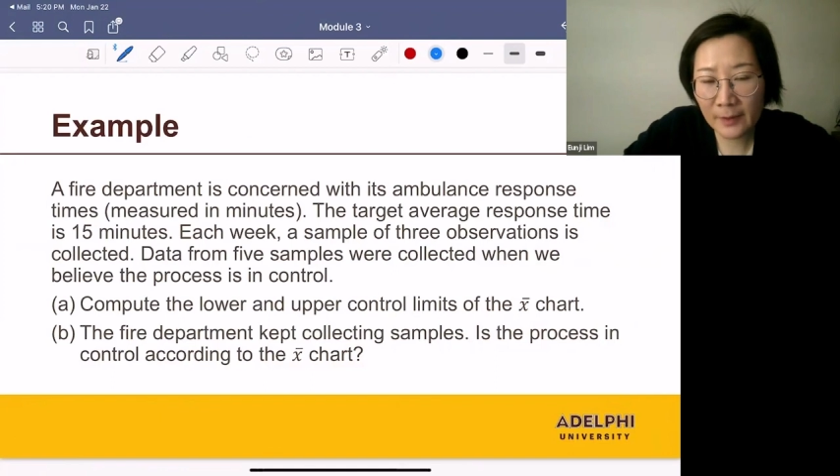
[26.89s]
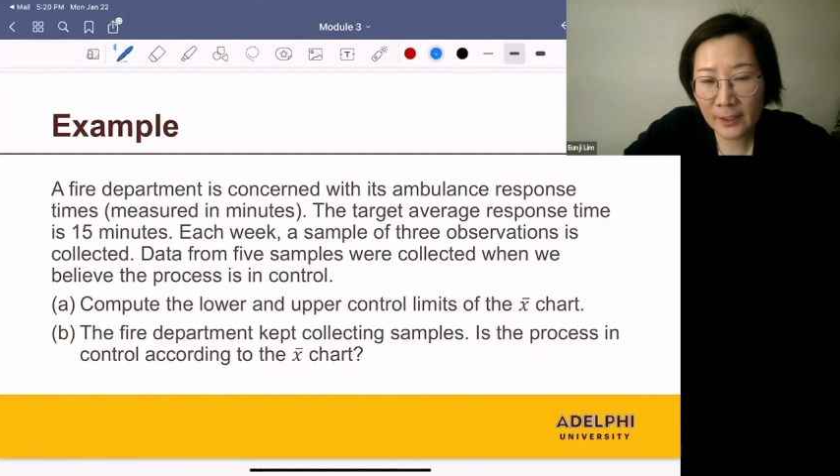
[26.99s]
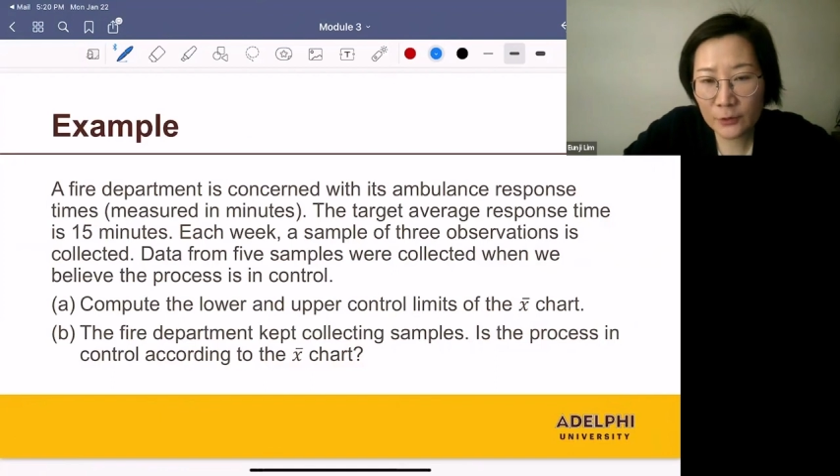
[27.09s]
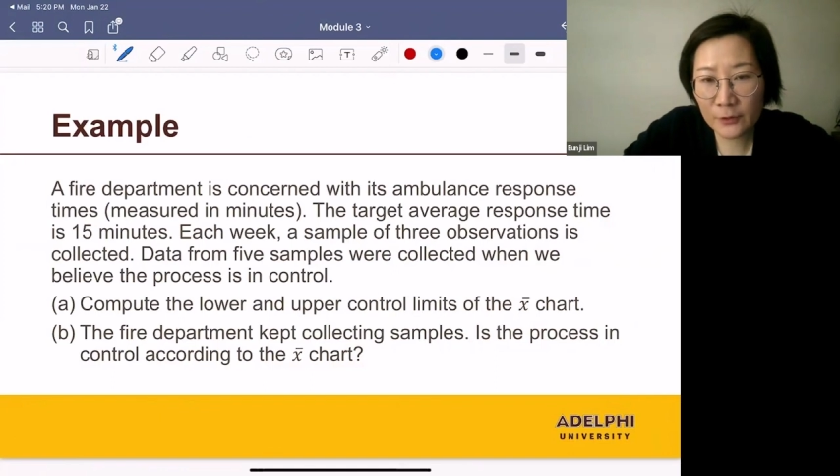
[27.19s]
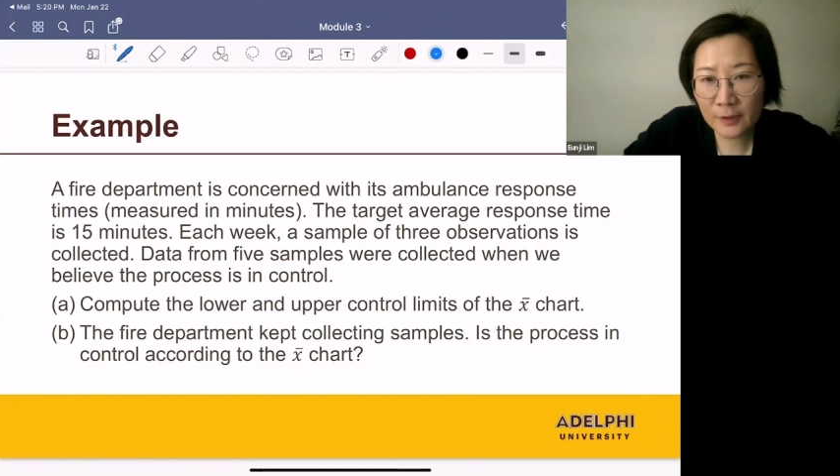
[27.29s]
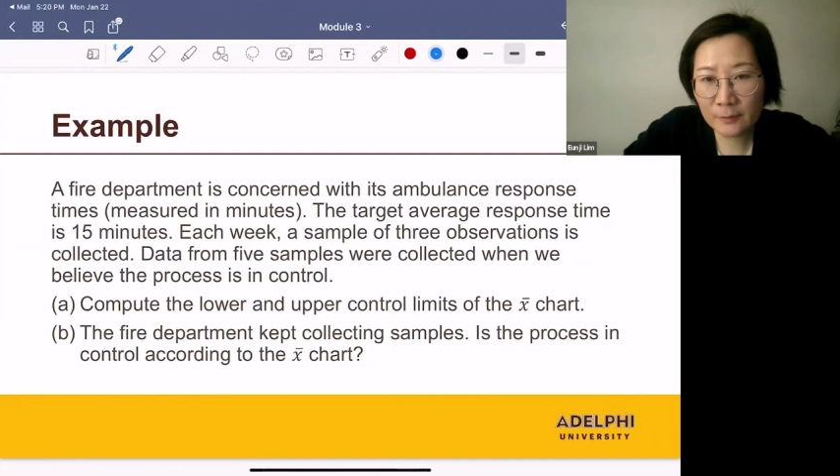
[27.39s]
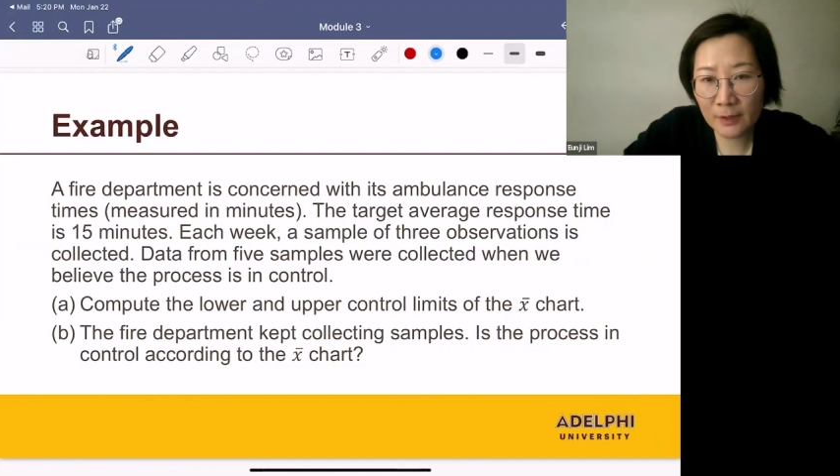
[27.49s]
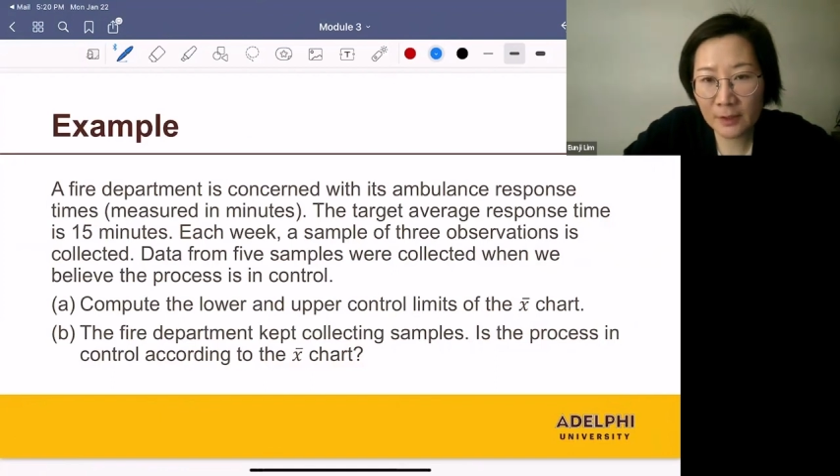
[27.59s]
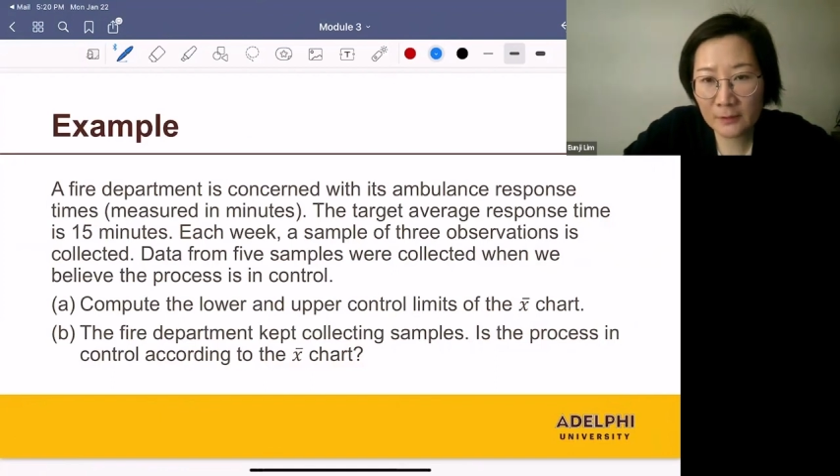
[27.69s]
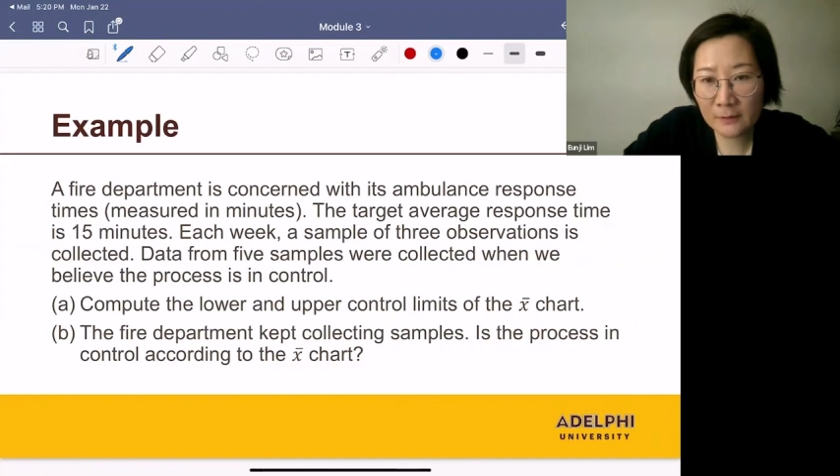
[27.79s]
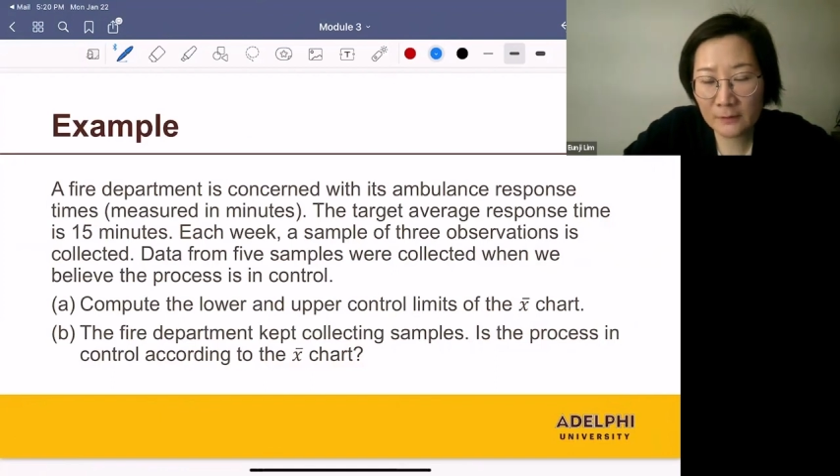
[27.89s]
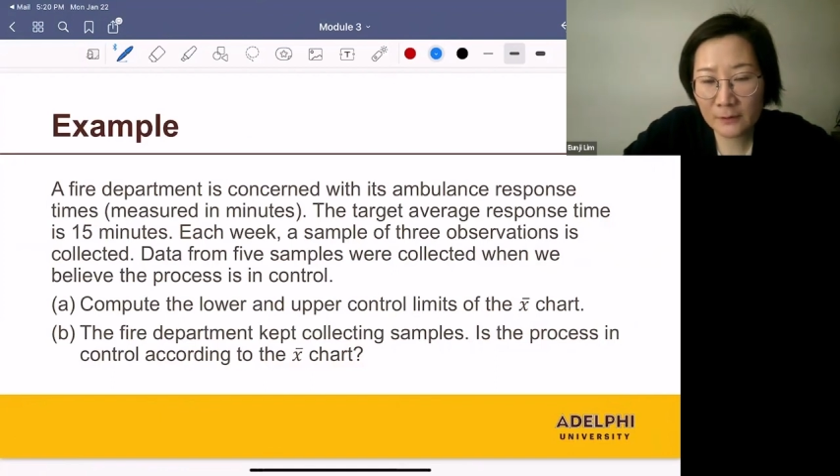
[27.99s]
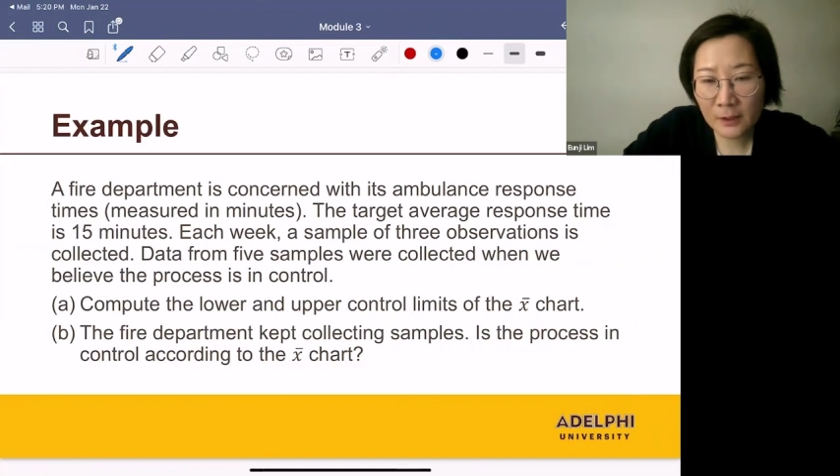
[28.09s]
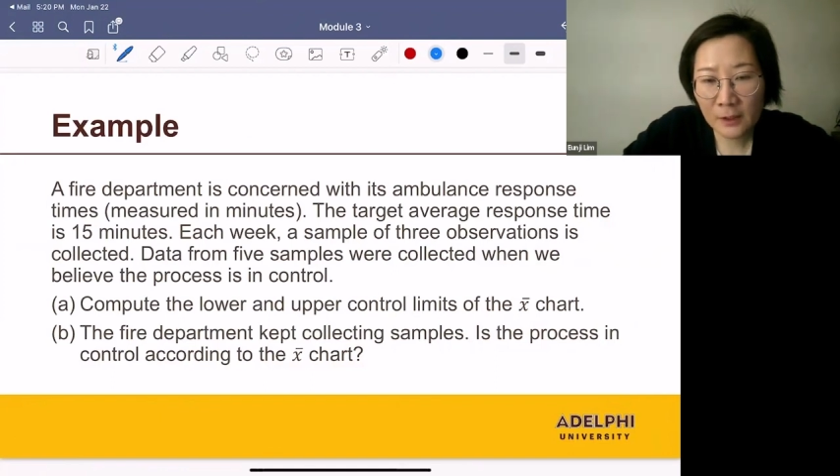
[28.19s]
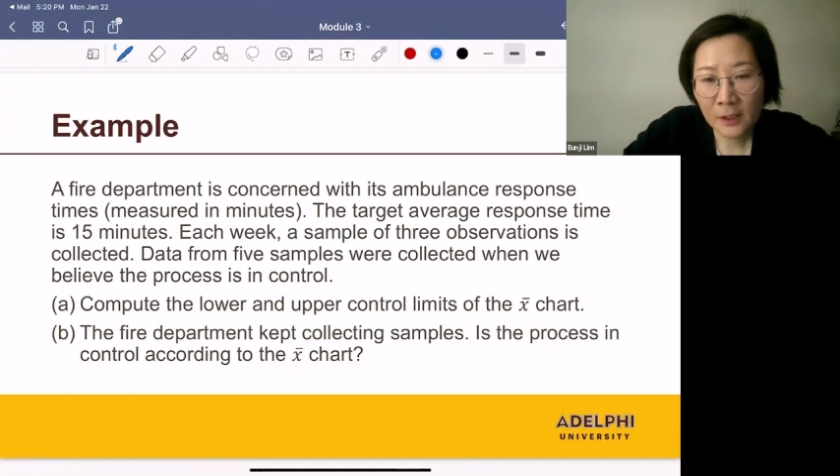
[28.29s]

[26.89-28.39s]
measured in minutes.